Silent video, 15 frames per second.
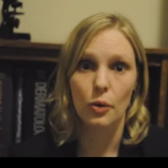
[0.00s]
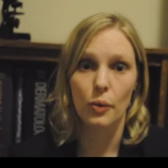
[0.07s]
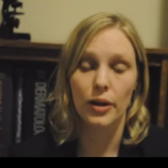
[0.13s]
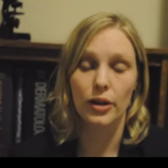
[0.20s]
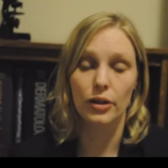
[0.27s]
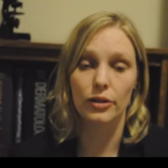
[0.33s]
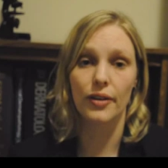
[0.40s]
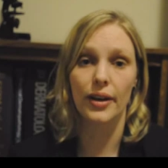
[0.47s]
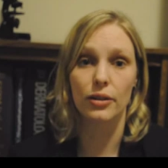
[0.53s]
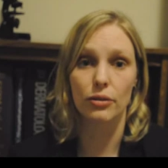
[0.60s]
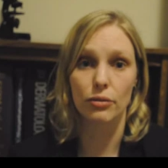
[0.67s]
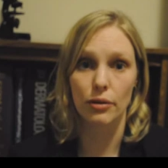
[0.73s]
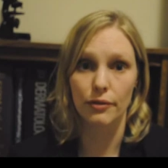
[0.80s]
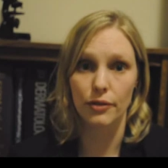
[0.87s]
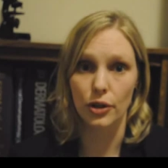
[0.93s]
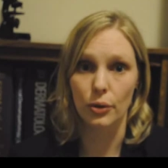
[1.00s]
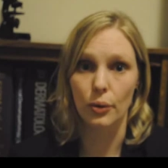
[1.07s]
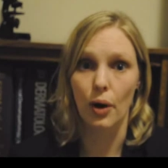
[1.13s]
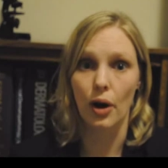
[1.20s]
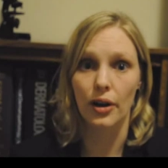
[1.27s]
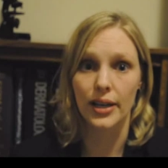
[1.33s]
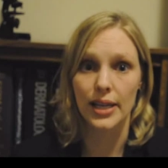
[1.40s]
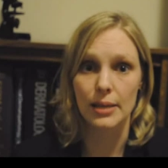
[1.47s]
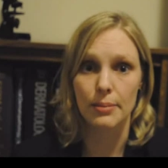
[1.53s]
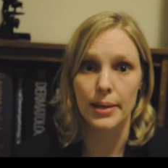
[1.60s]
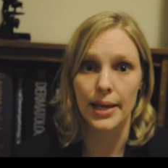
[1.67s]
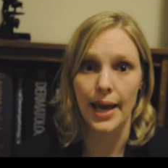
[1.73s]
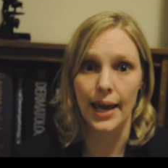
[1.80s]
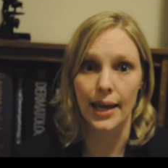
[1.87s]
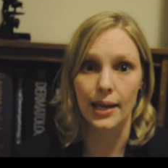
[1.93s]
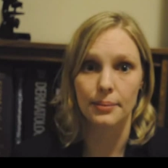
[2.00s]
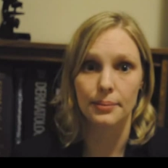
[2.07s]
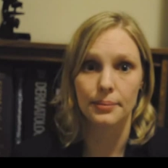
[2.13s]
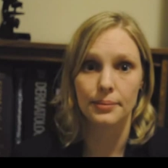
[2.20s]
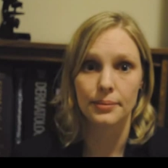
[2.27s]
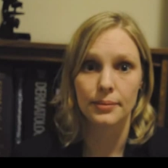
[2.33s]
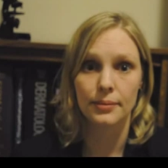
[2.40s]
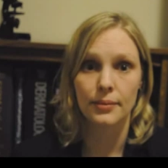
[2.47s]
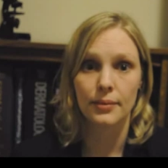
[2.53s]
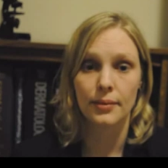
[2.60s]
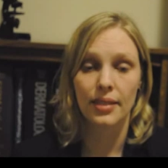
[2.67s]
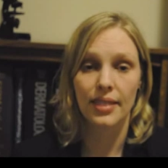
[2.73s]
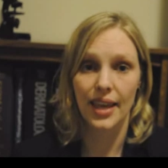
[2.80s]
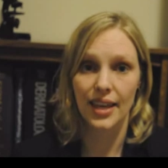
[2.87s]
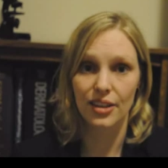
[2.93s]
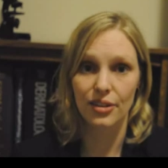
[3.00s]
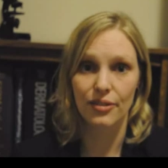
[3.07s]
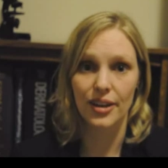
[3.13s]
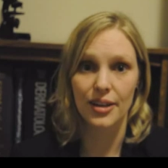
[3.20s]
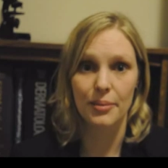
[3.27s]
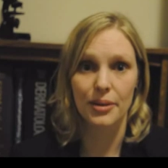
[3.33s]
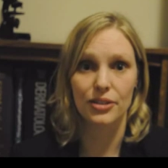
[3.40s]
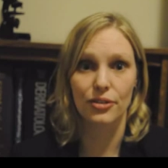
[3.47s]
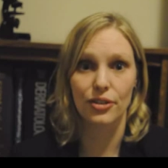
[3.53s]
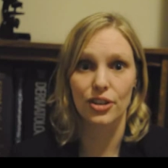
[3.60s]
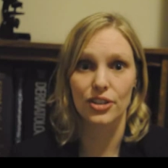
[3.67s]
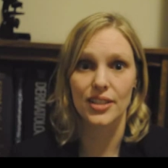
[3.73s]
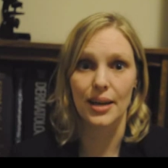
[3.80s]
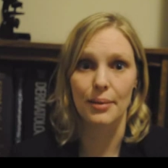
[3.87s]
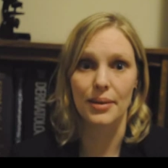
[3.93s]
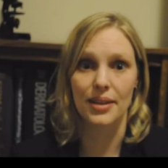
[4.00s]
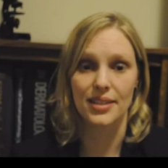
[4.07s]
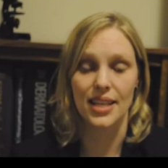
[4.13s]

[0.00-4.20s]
where you'll find a review on EBA. Thank you very much for your time and